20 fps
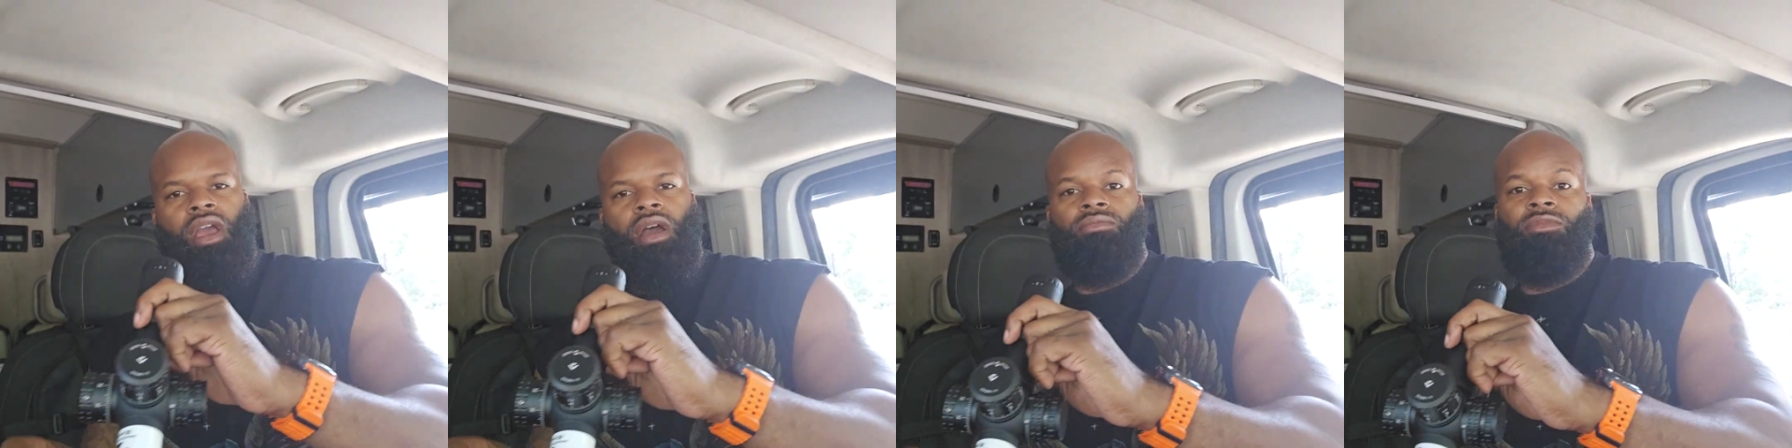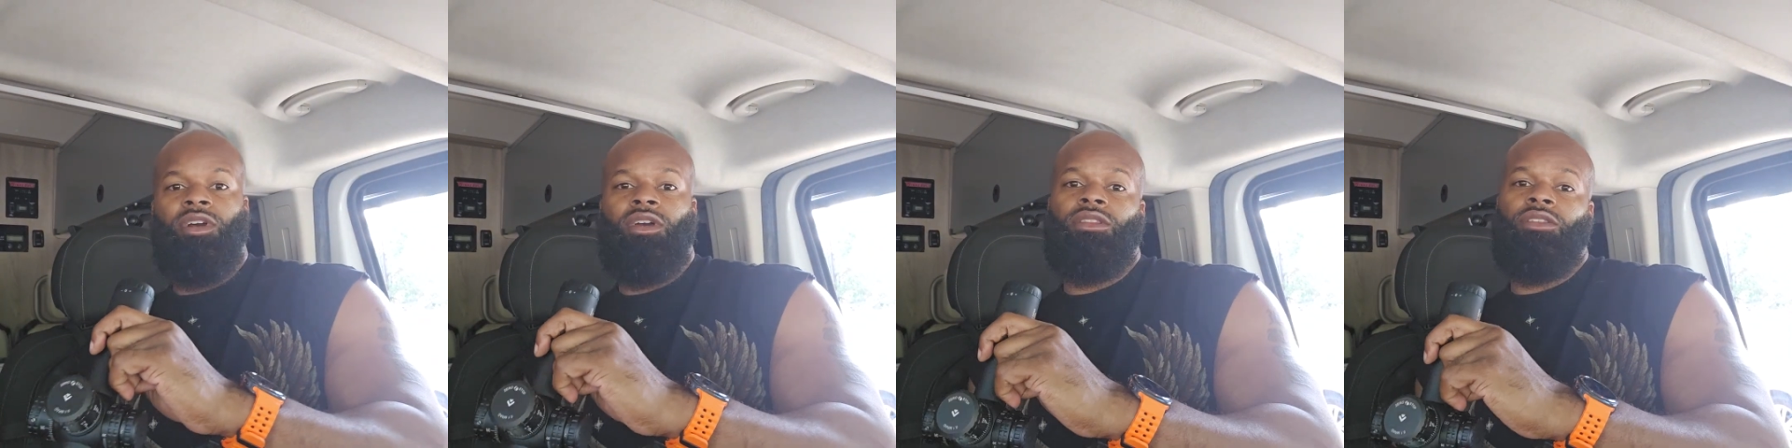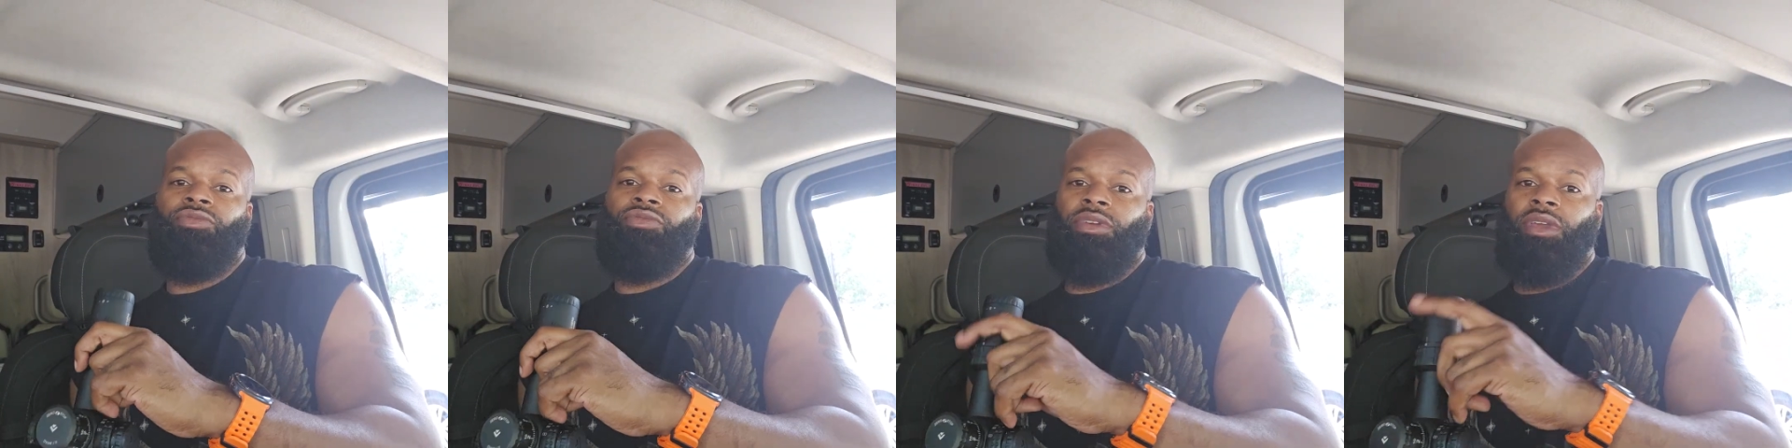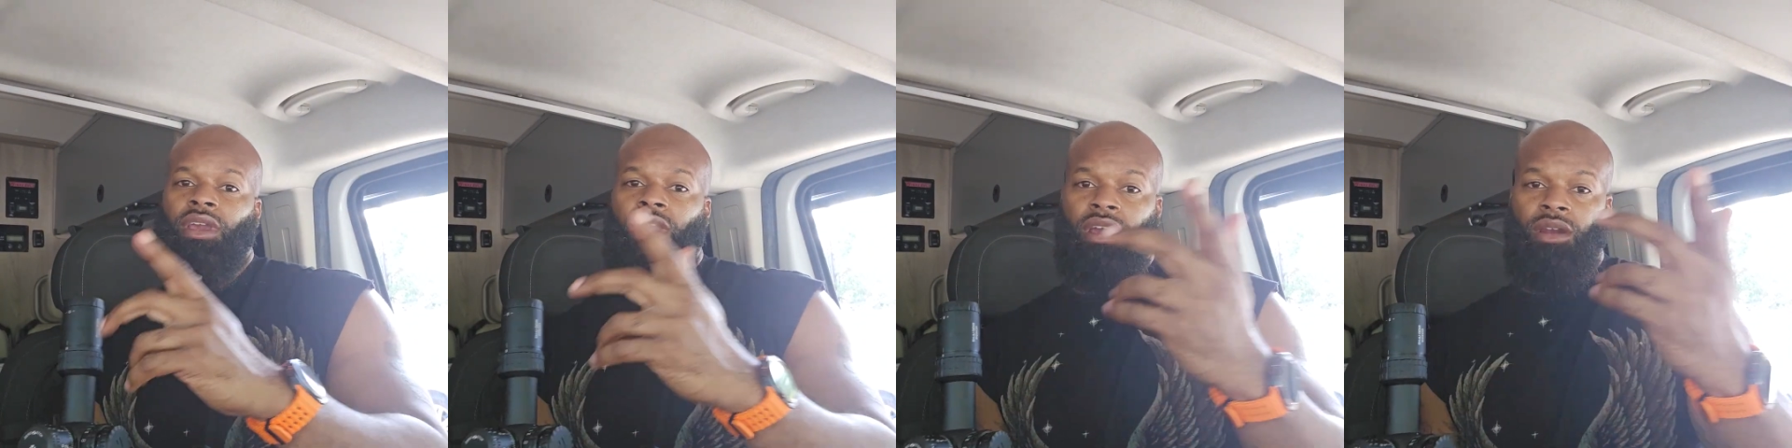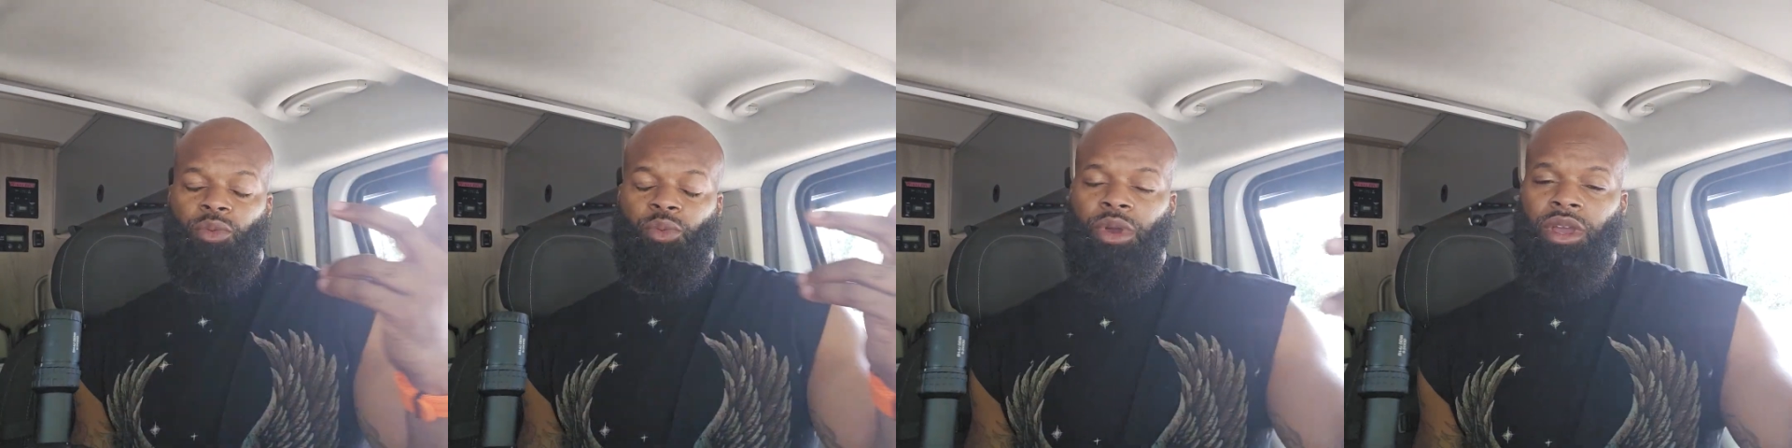I might have to
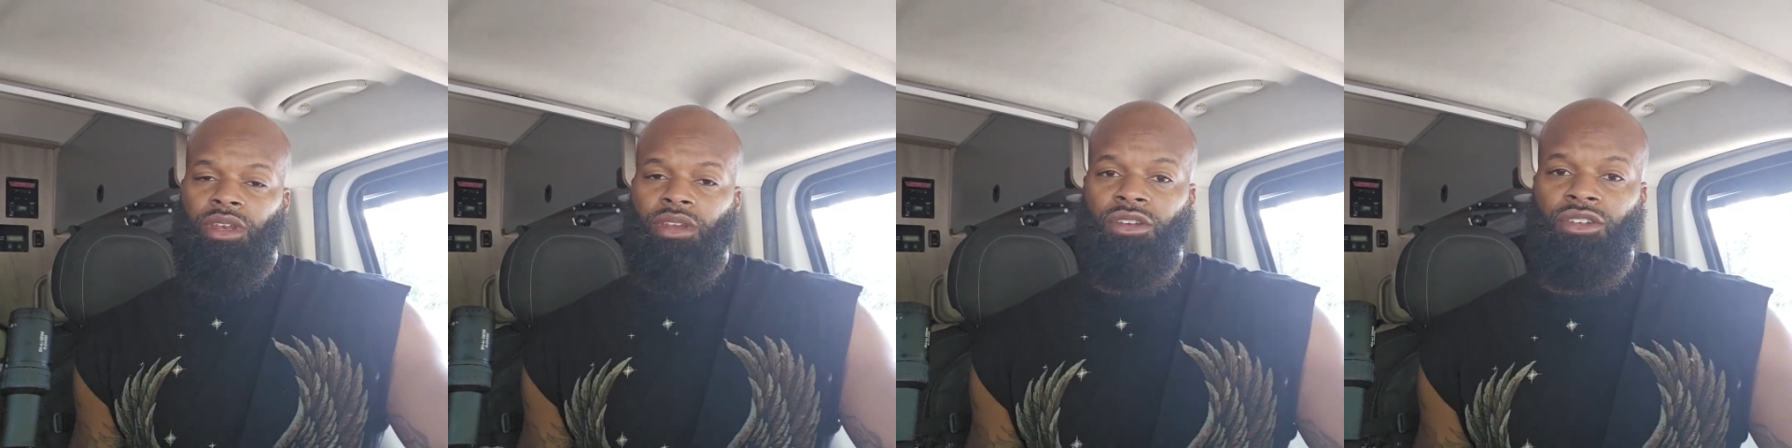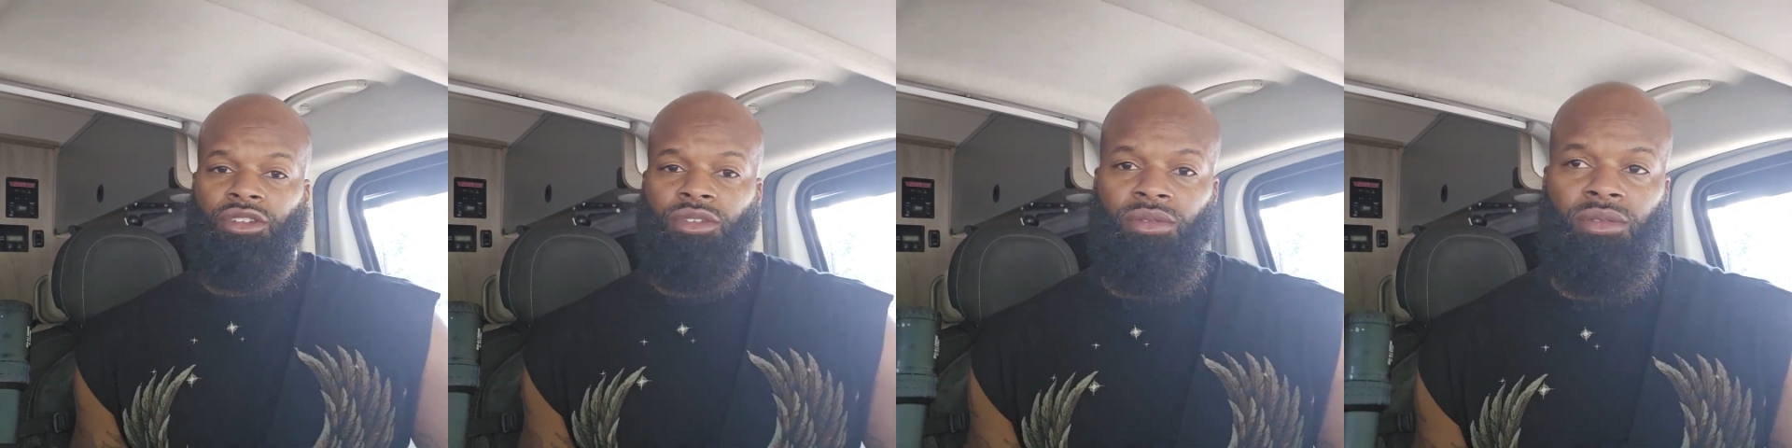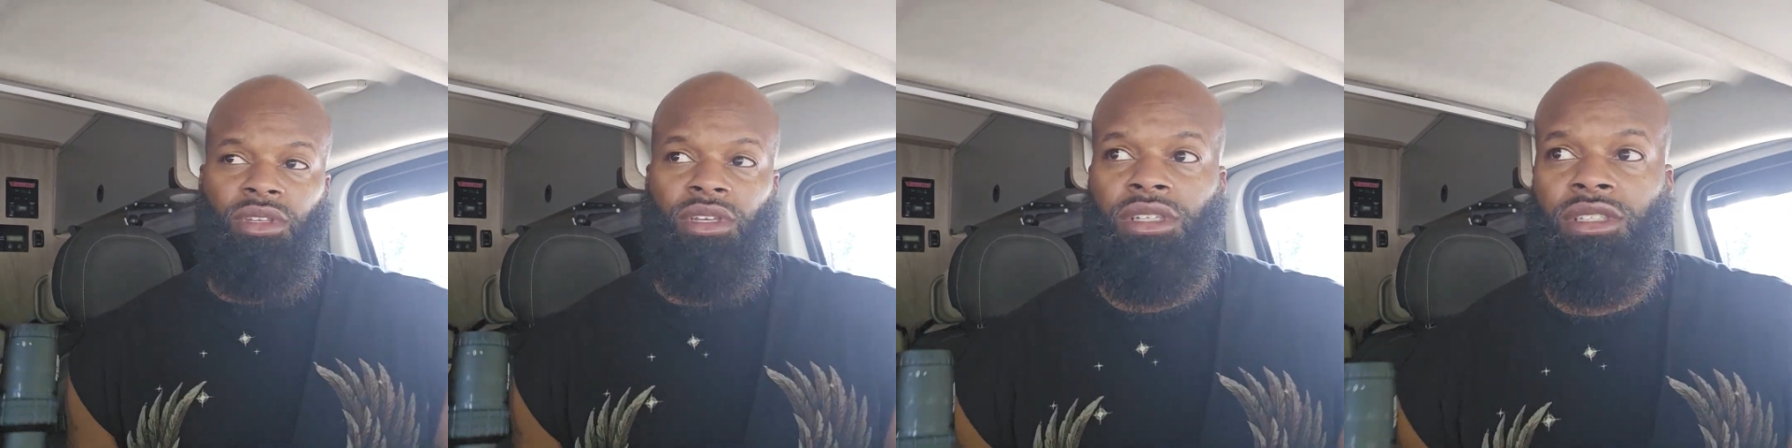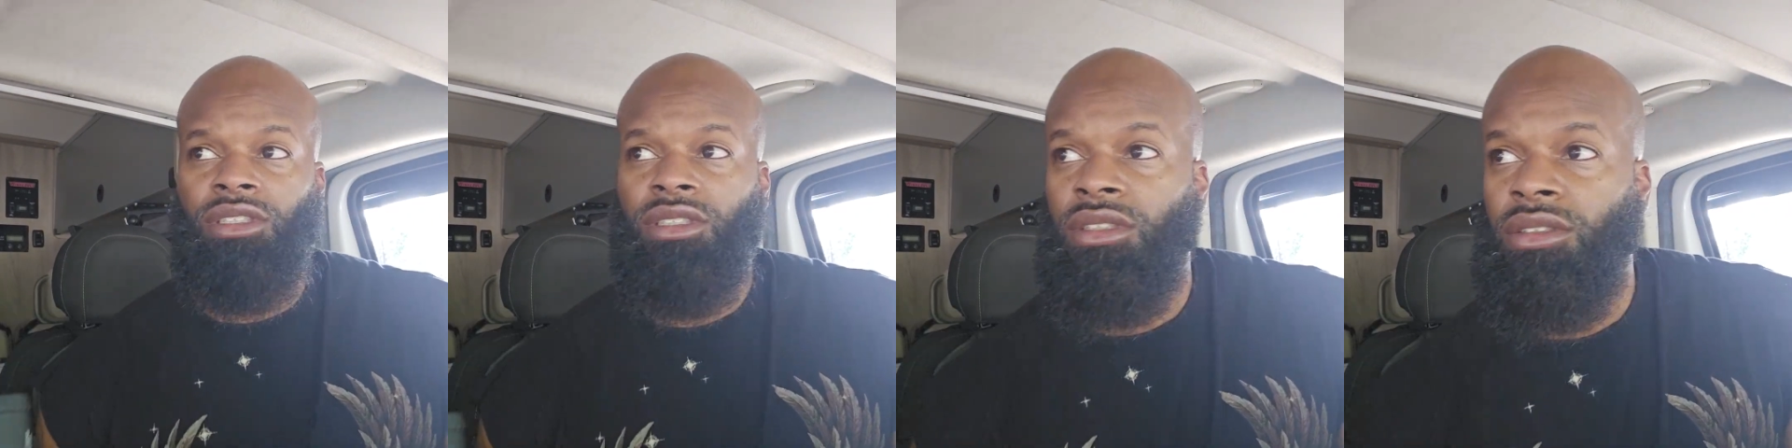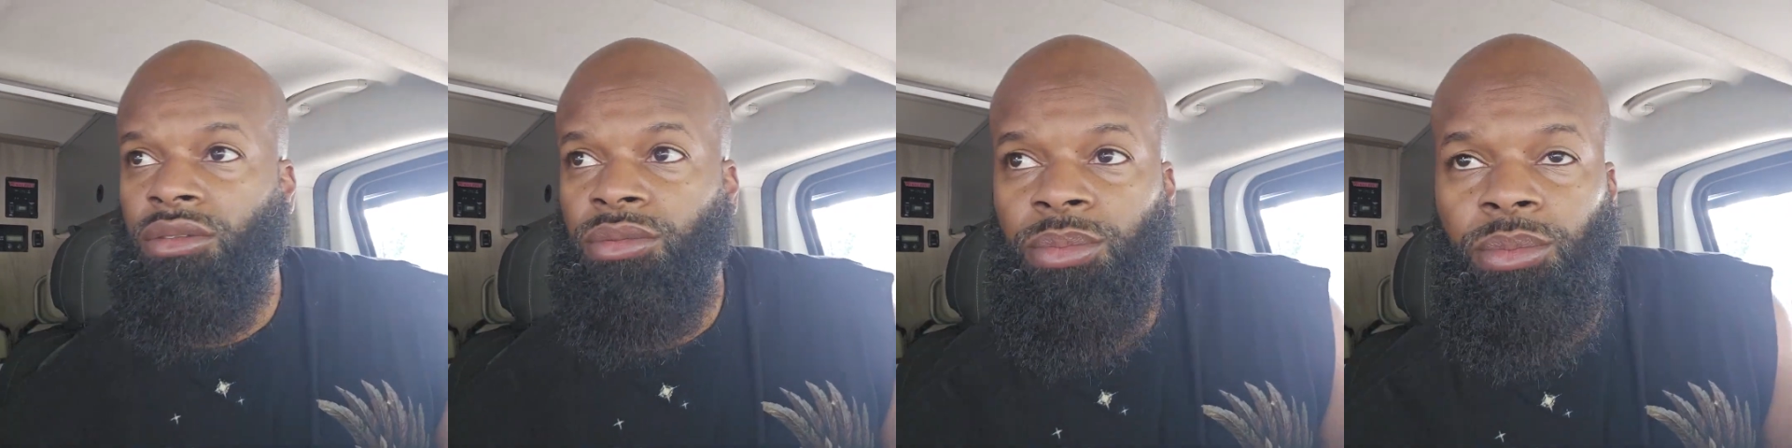figure out a way to do
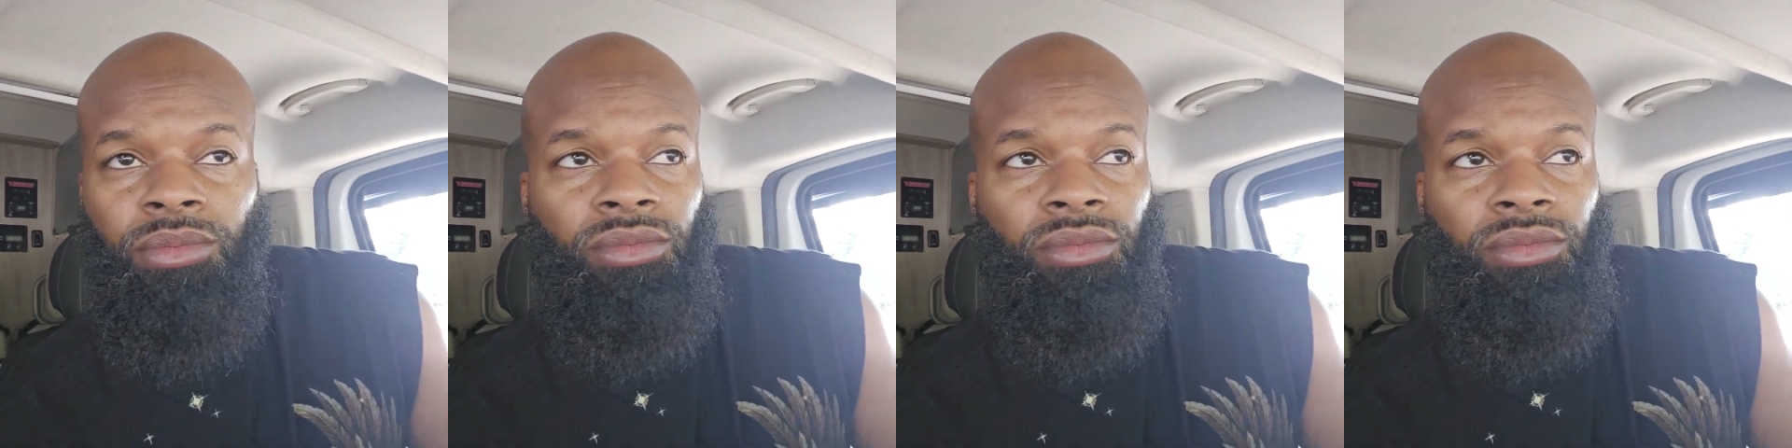this